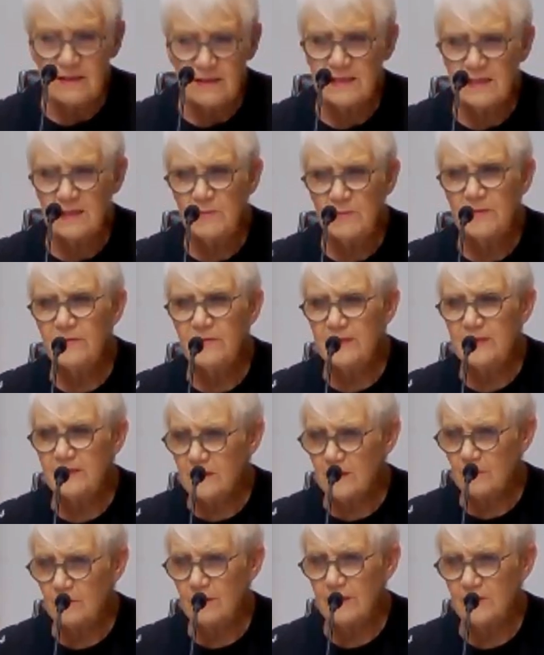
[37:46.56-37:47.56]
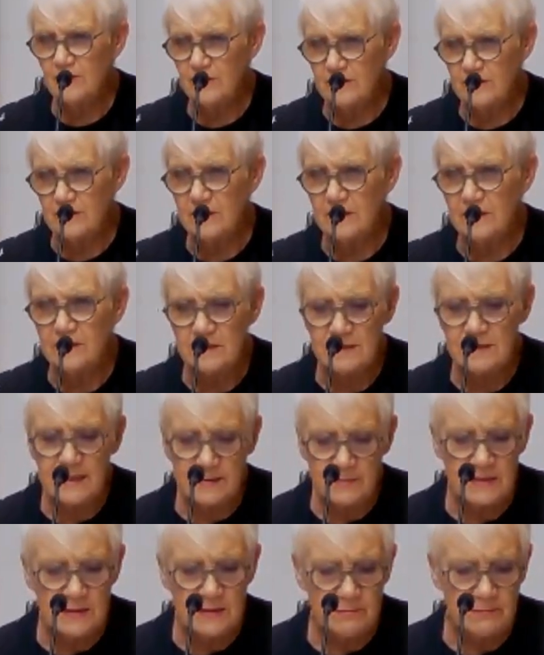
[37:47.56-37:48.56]
Some of these questions
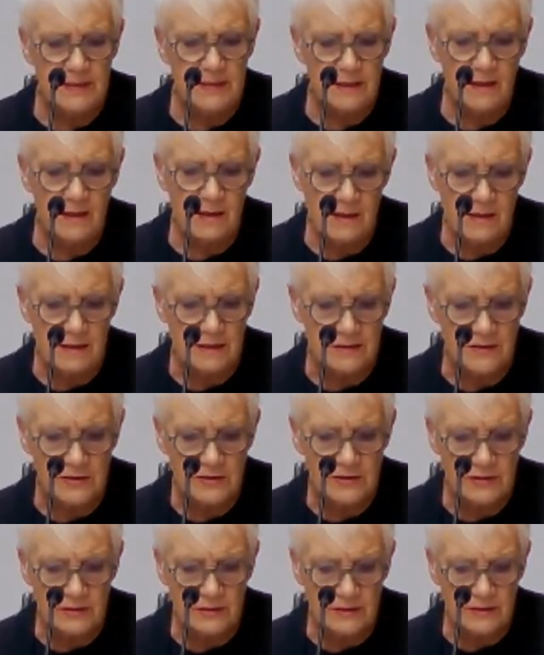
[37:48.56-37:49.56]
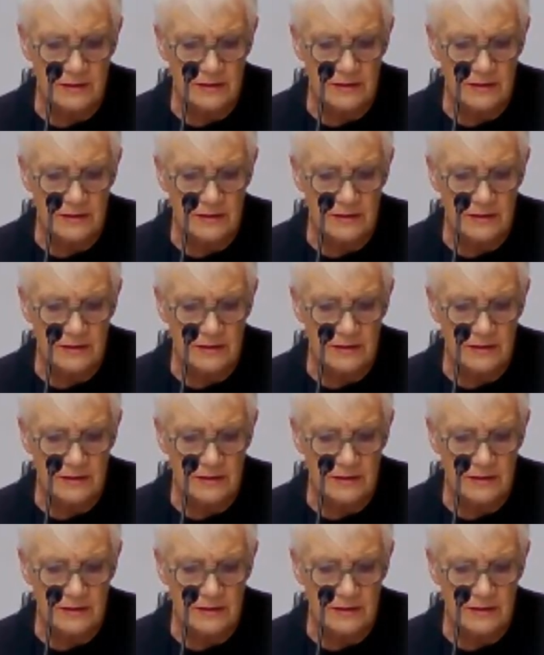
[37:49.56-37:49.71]
seemed a bit harsh.